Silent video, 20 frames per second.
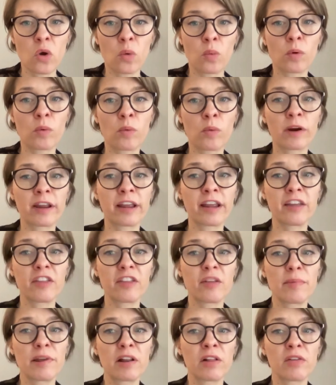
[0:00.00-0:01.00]
we're working in
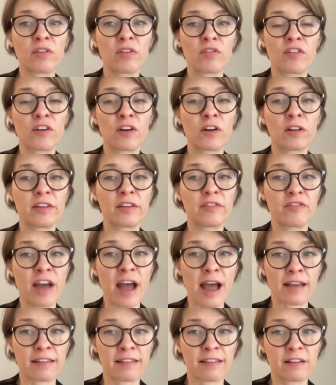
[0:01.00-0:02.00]
the middle of a fairly
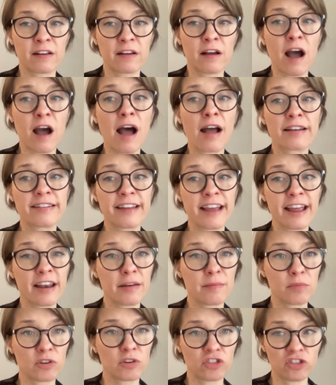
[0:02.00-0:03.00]
vast
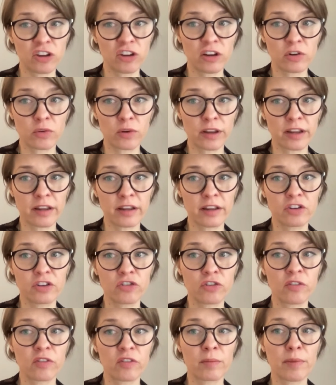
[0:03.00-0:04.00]
content machinery
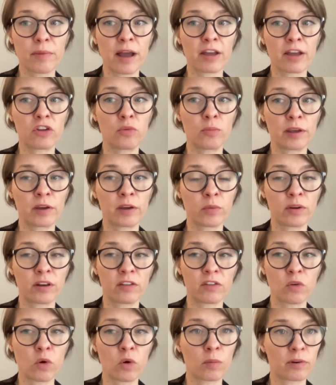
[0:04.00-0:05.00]
driven by
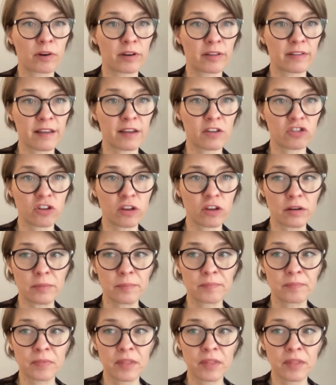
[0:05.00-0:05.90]
ubiquitous corporatization.